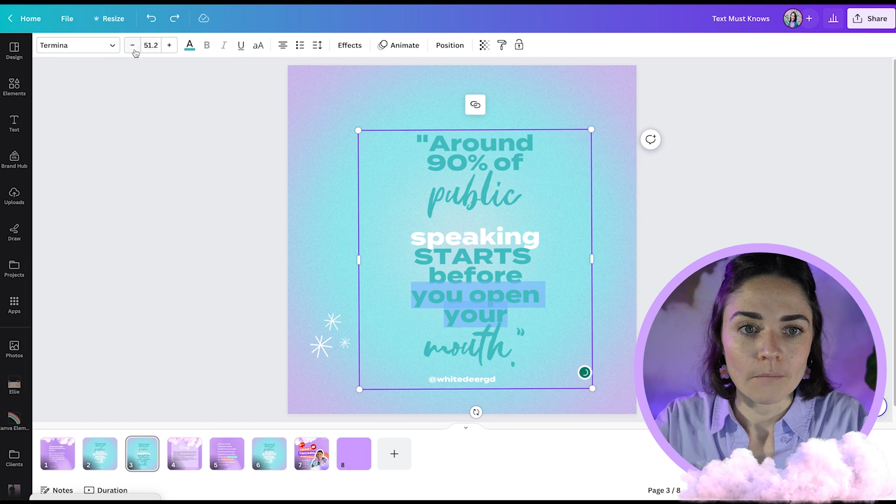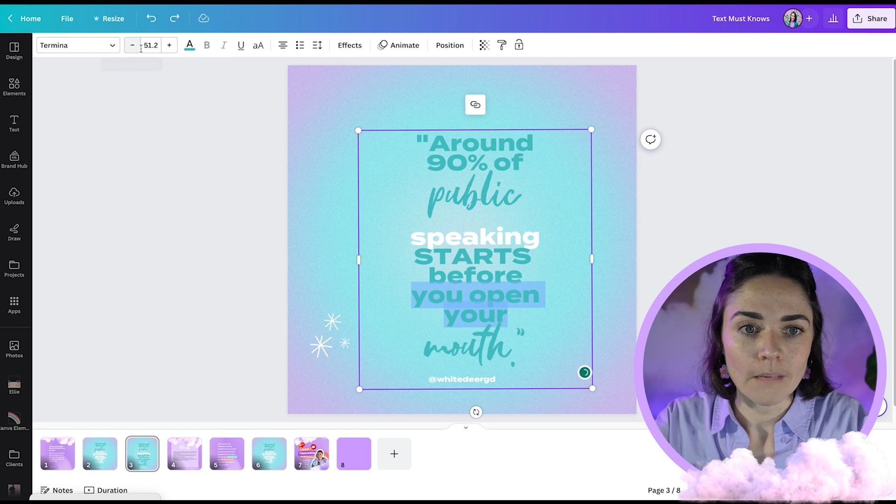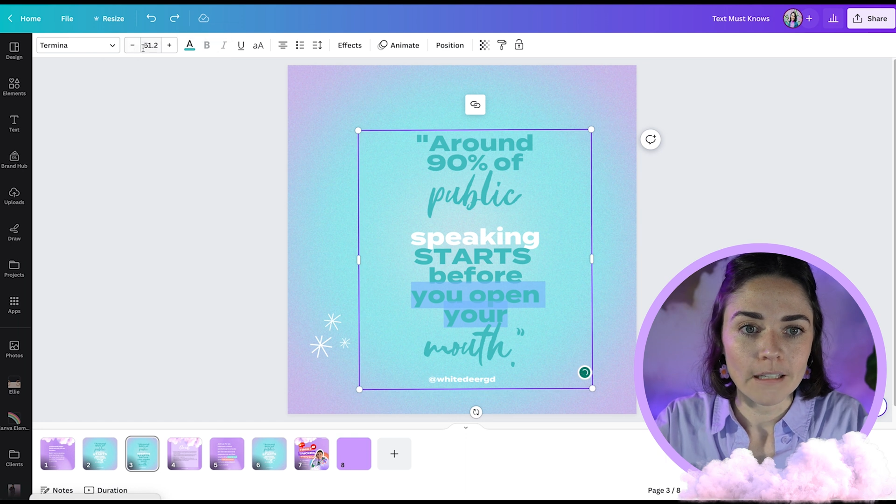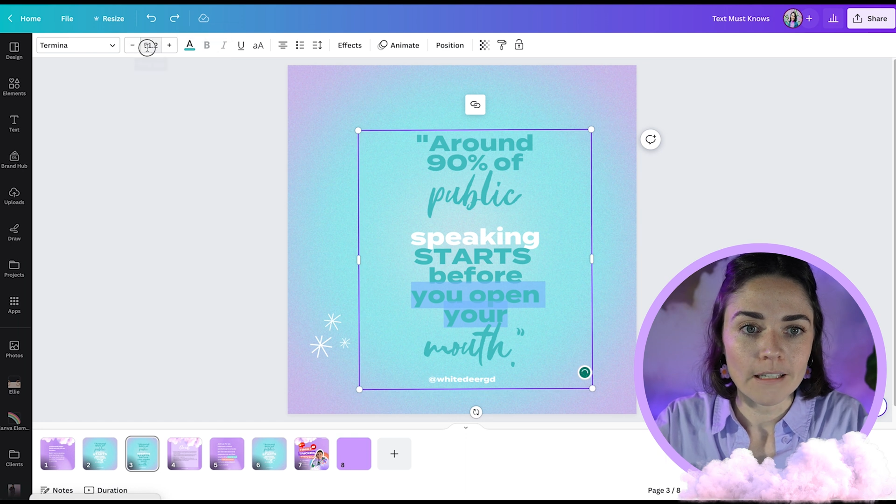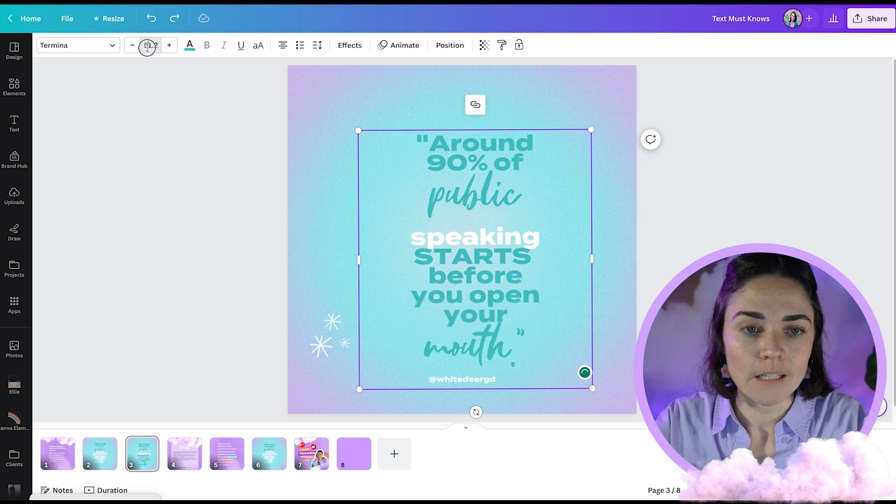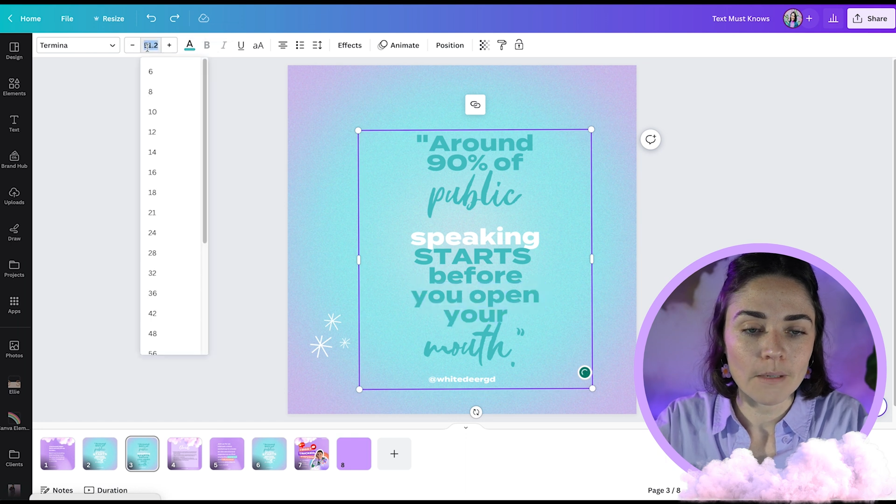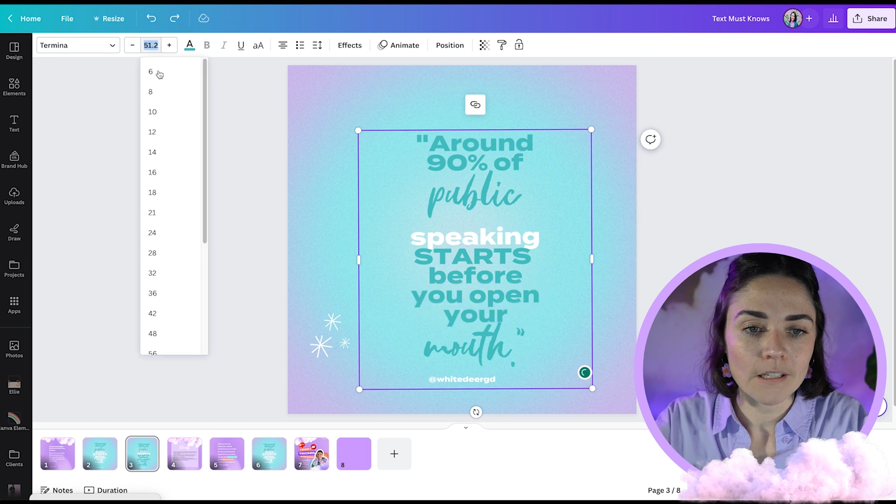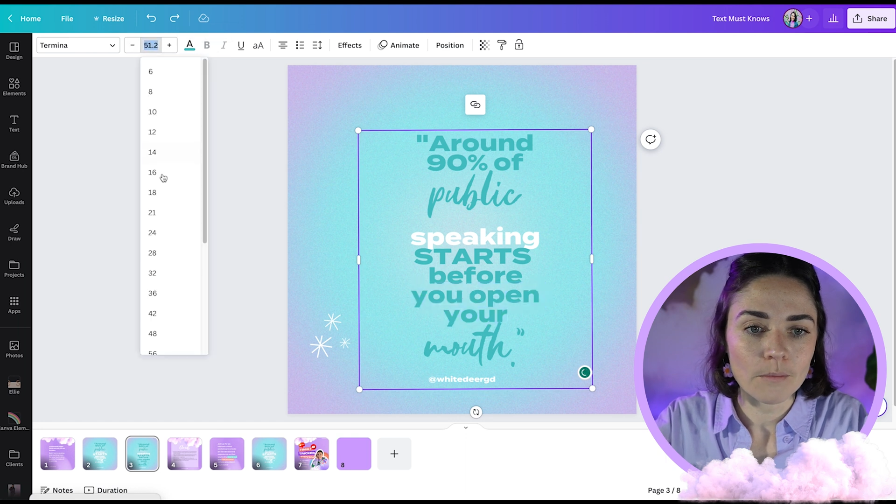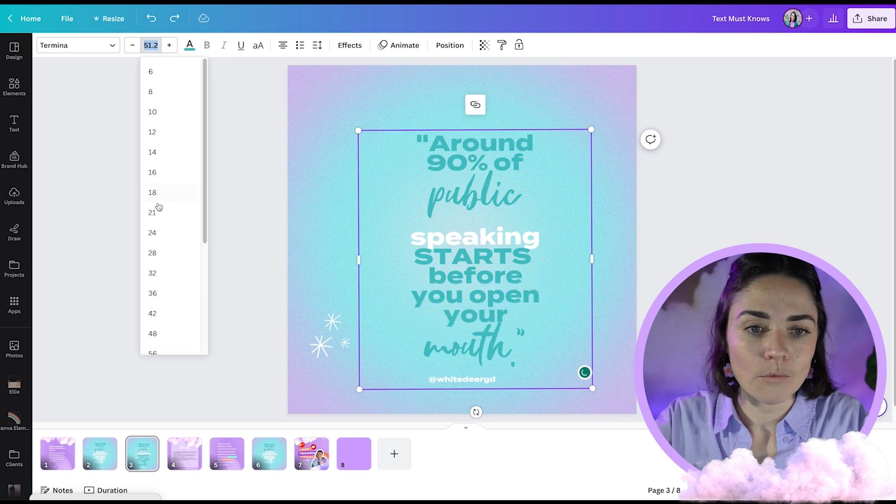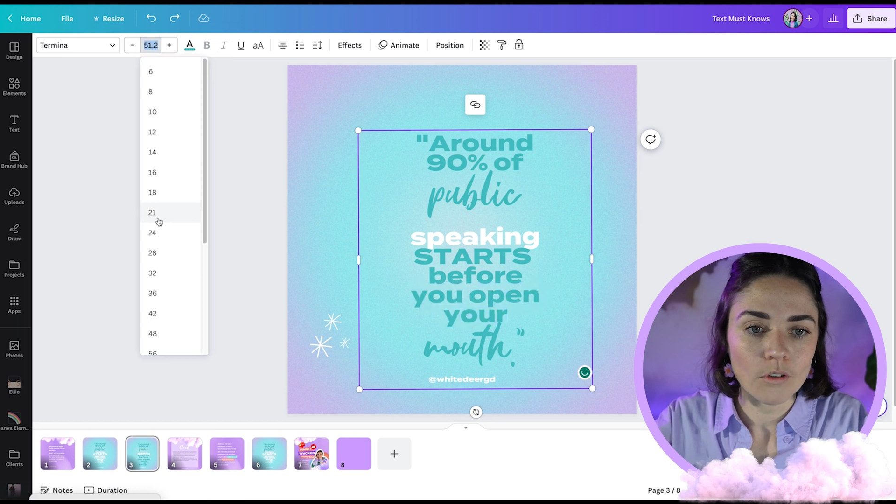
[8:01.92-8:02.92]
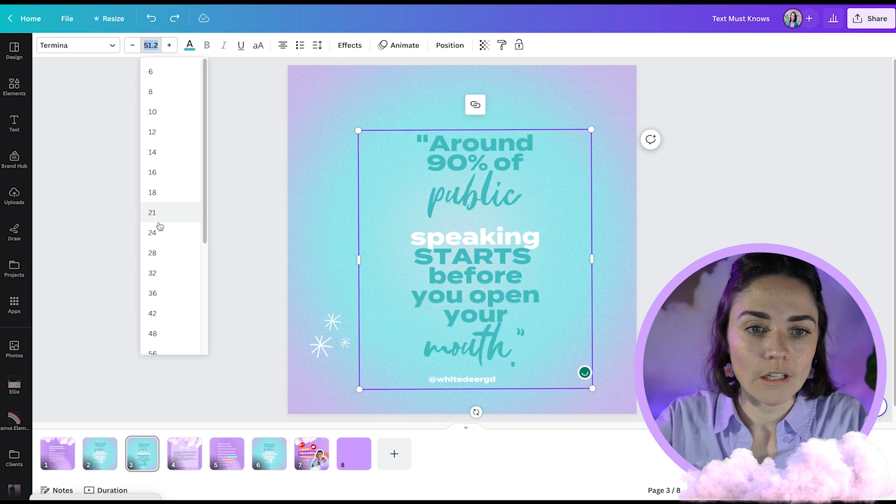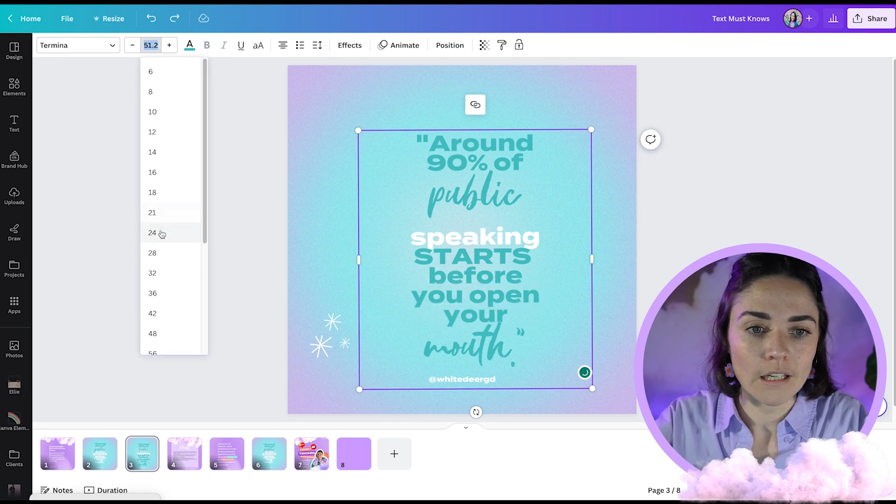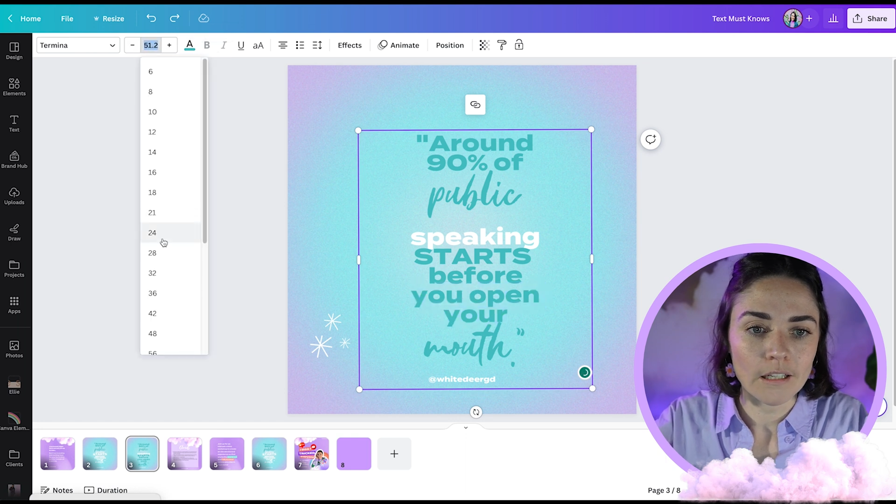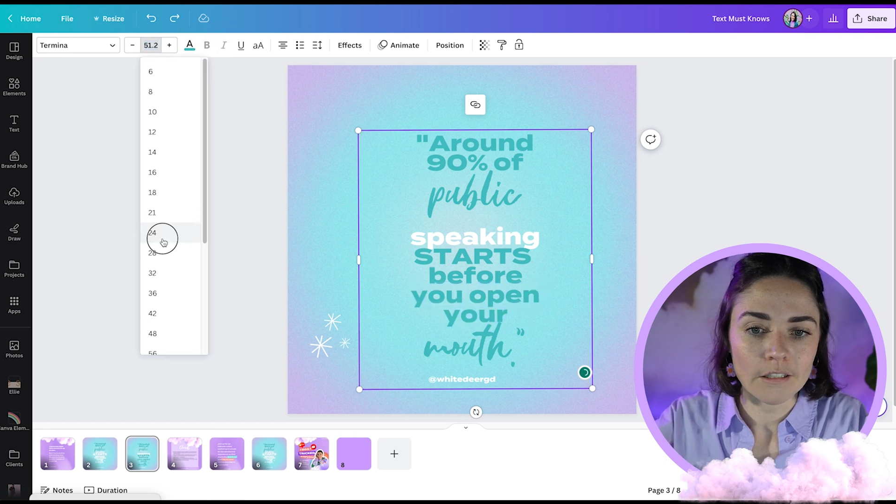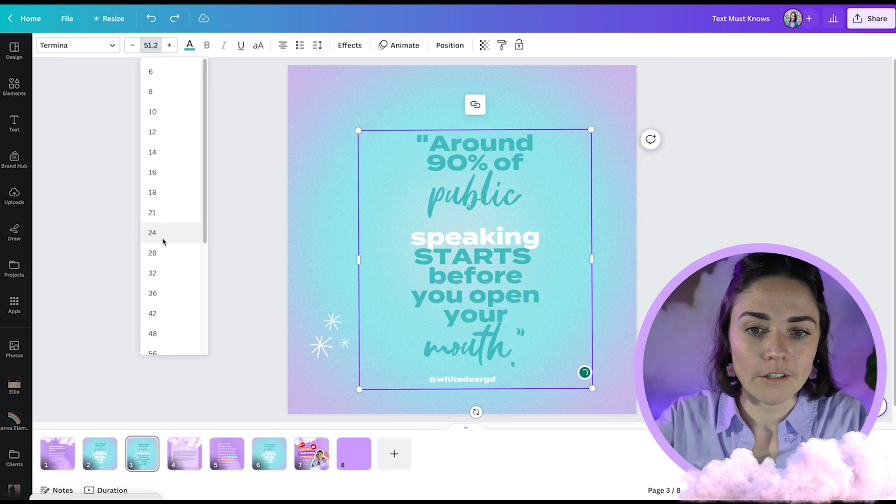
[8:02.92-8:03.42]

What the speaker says: make this a bit smaller,